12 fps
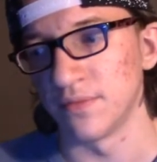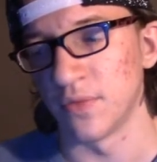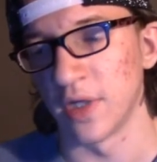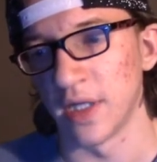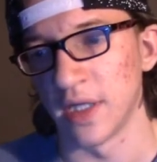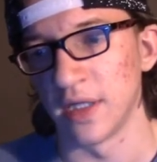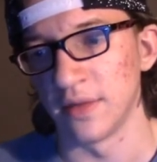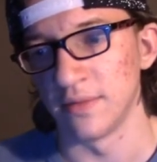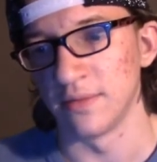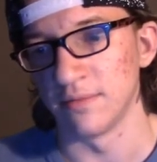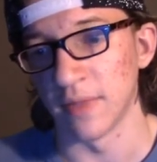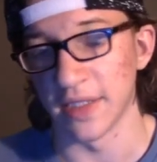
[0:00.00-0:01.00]
when
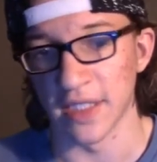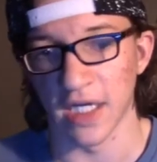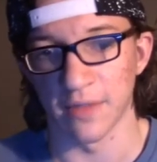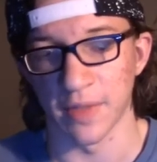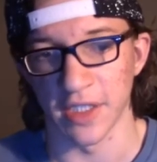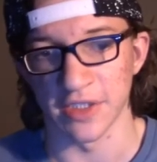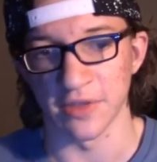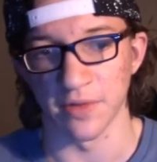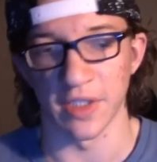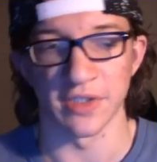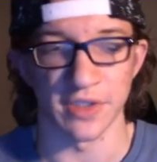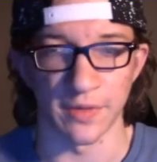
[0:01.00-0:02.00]
my dad passed
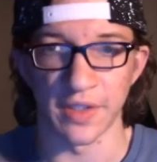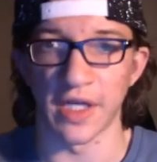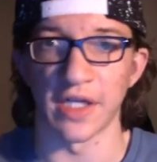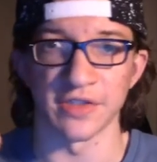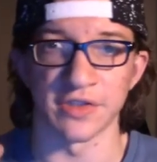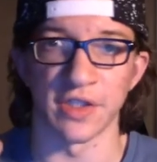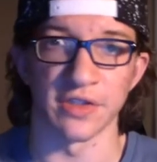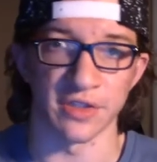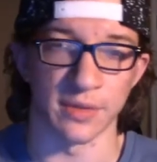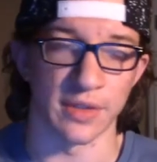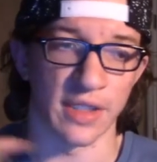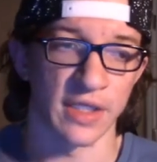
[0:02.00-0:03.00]
away some of you guys know
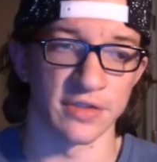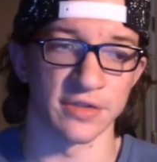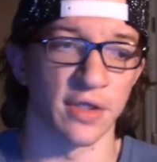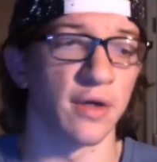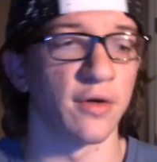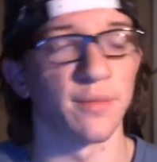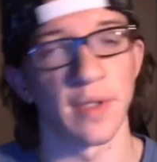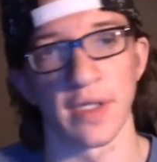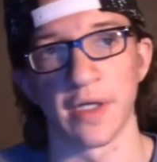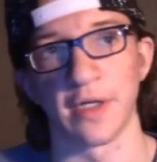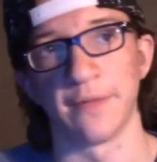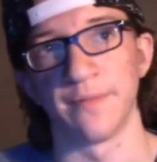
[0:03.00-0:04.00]
some of you guys don't but
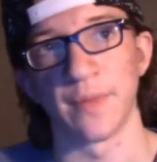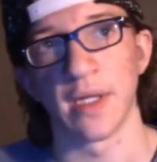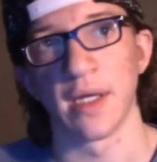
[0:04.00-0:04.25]
um,